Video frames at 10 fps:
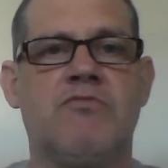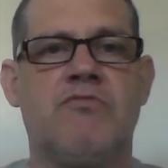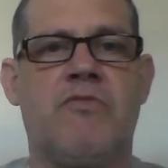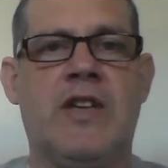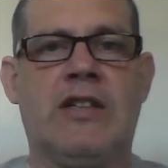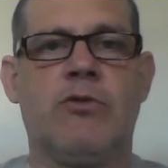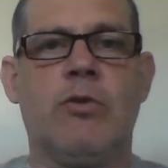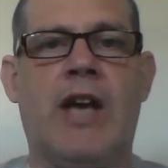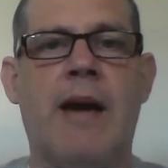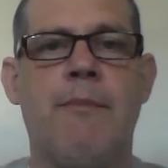things
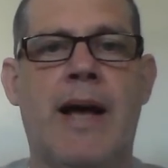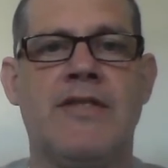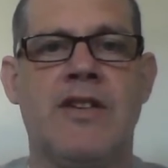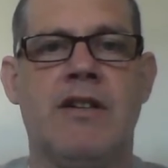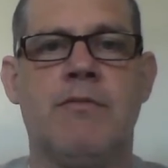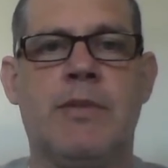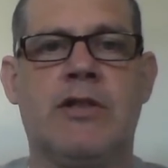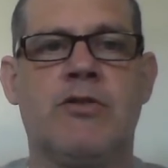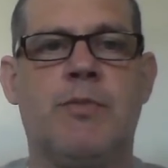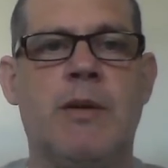will get better
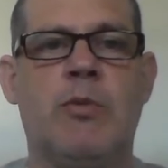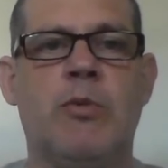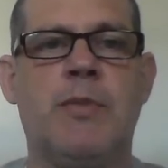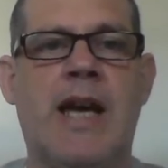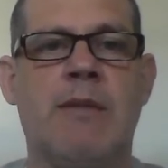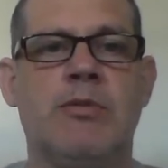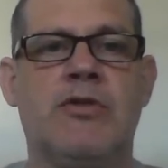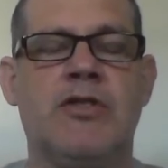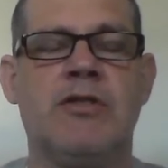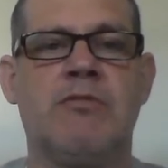because people will be able
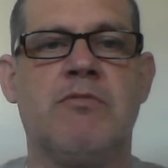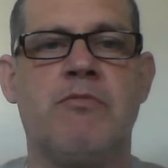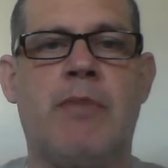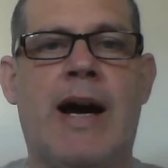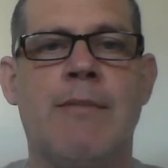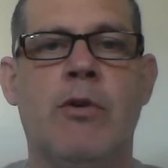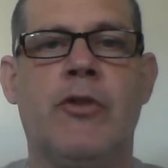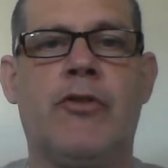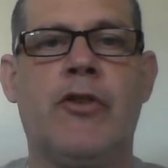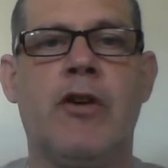to buy more
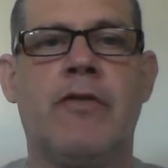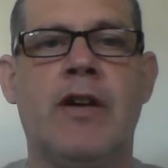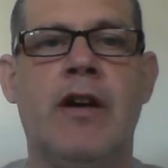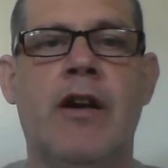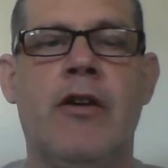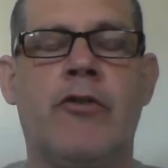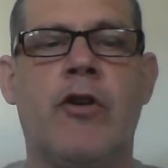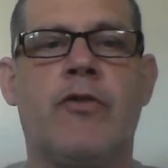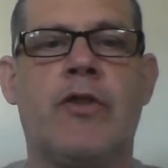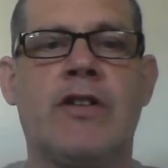stuff.
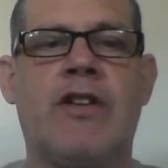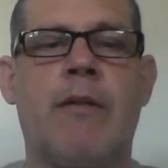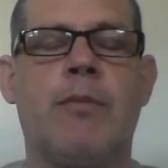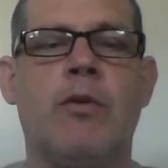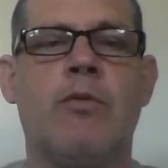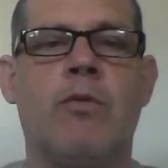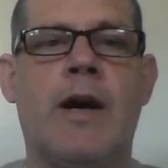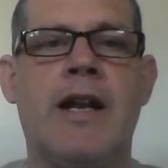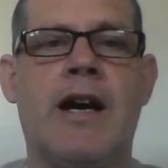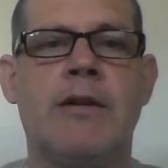So for example,
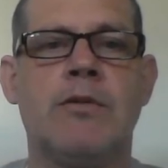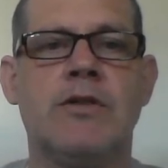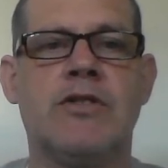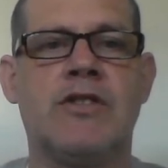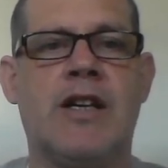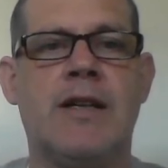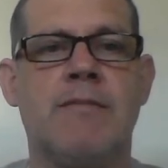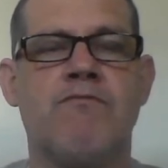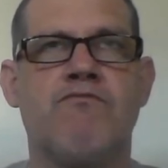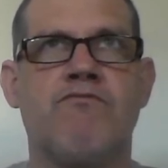when I was
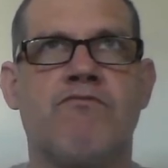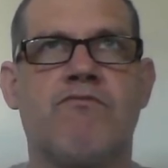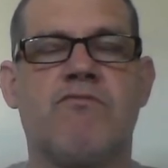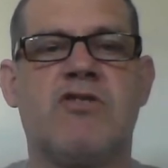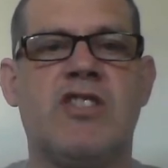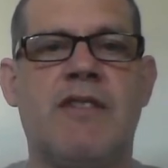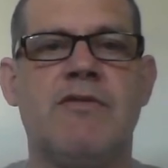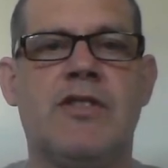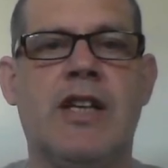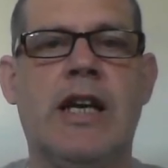
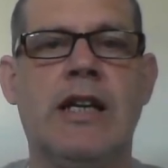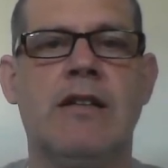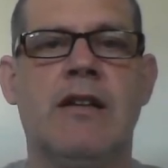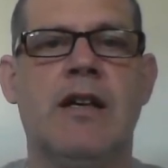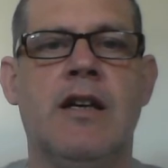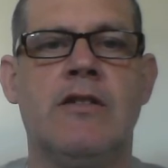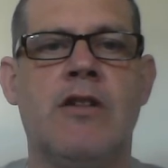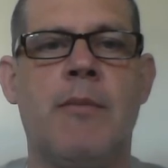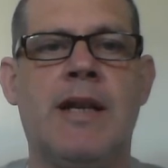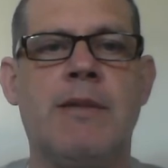17,
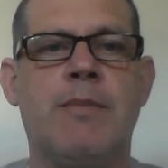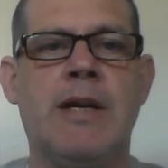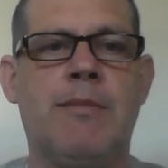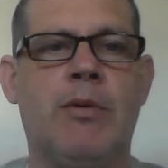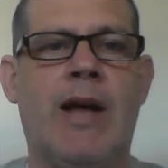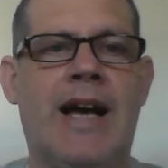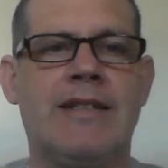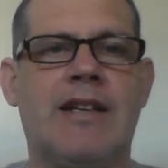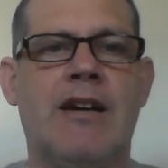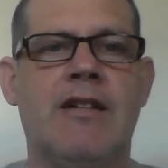not many people
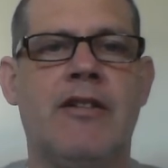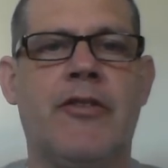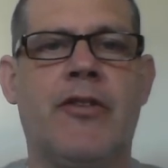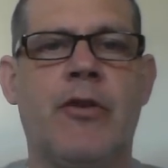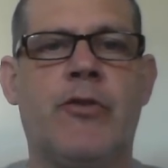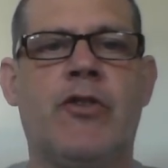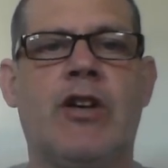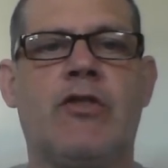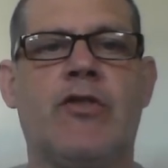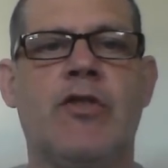had cars, so
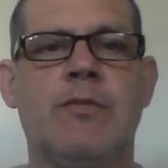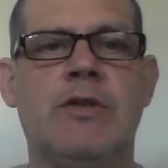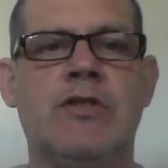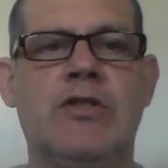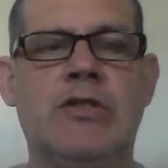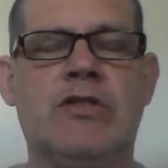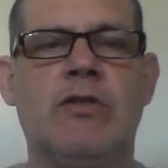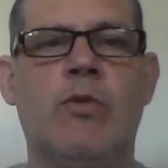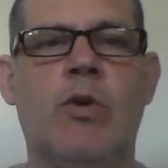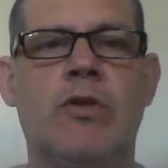sixth formers used to
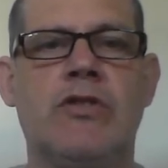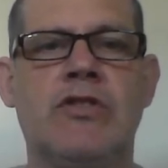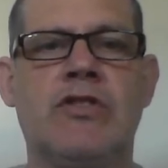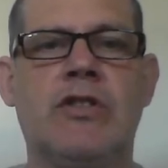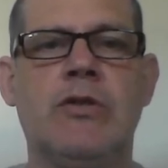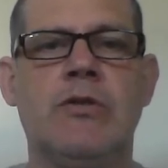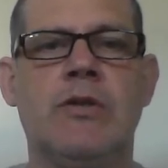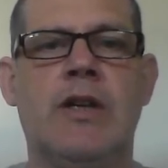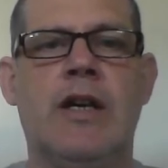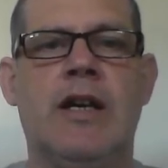walk to
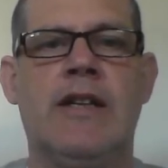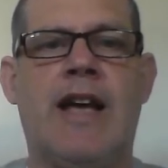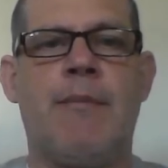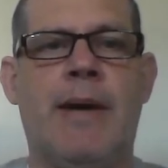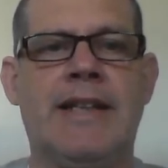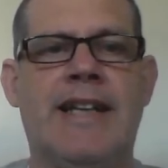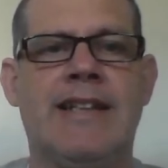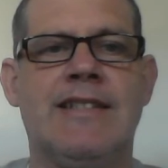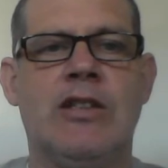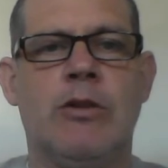school. That meant
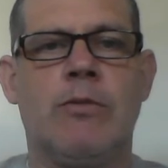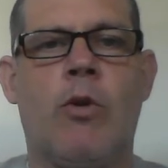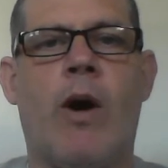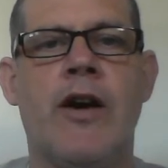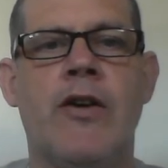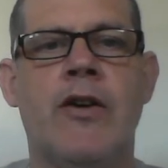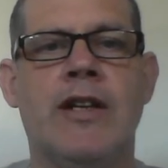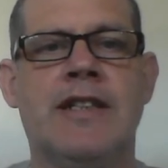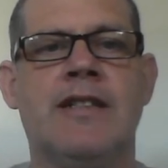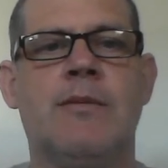getting up quite
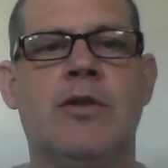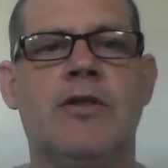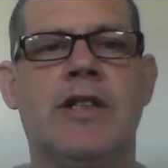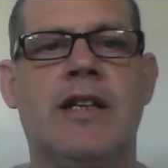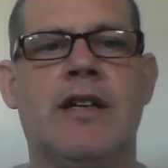early in the morning.